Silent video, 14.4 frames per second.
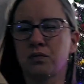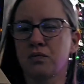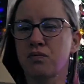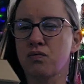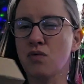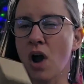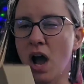
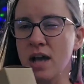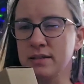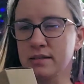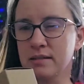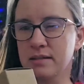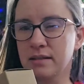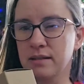
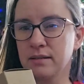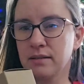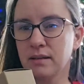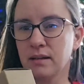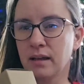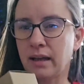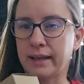Rust.
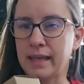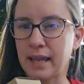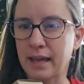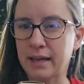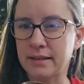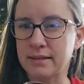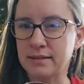I
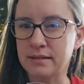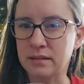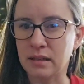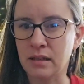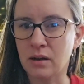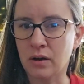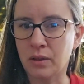can't
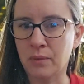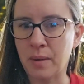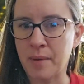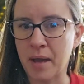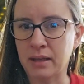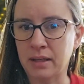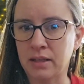see all the way
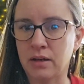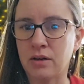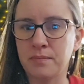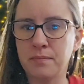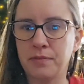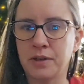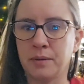back
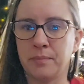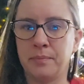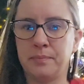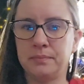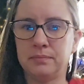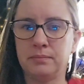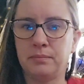here. The
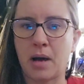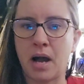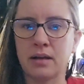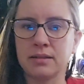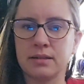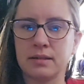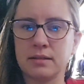
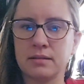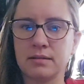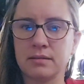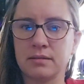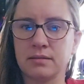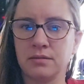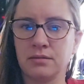box
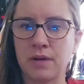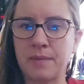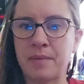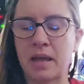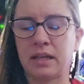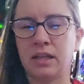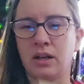is right
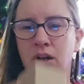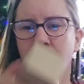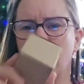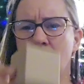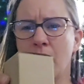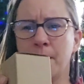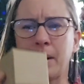back here,
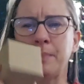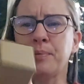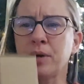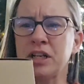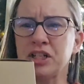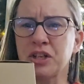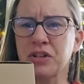but I'm
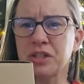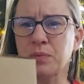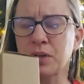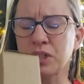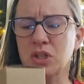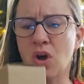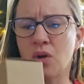pretty sure this
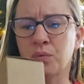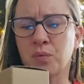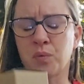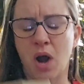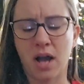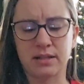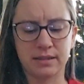one is called
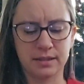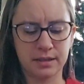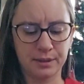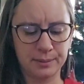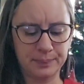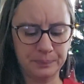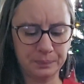Rust.
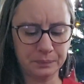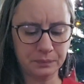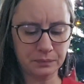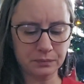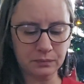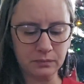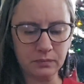
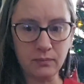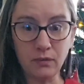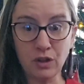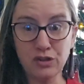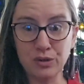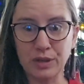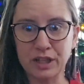
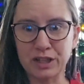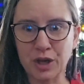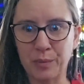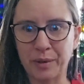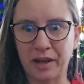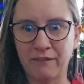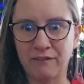So let's
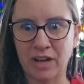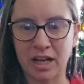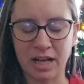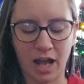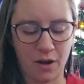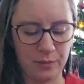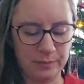open it and
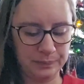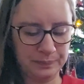find out.